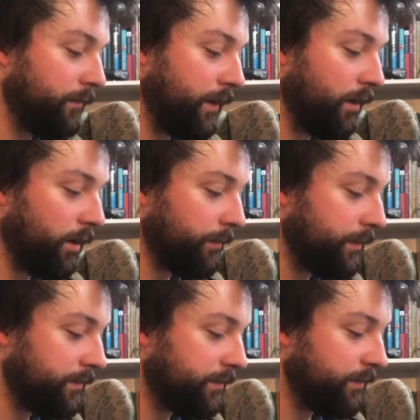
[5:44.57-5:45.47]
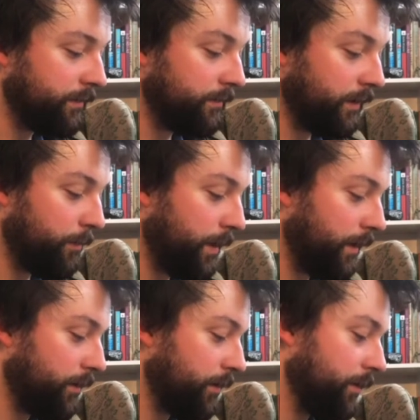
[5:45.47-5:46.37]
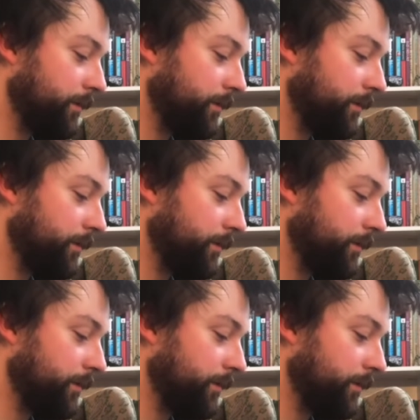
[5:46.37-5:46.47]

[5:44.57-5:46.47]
the army's commander.